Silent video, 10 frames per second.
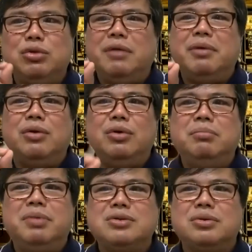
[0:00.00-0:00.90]
a good
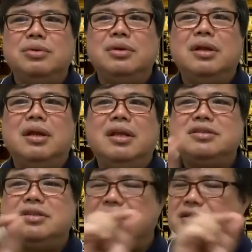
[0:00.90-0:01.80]
bassoon,
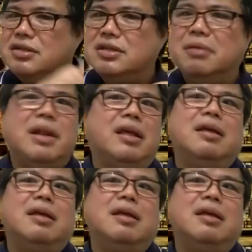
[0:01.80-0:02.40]
just the same like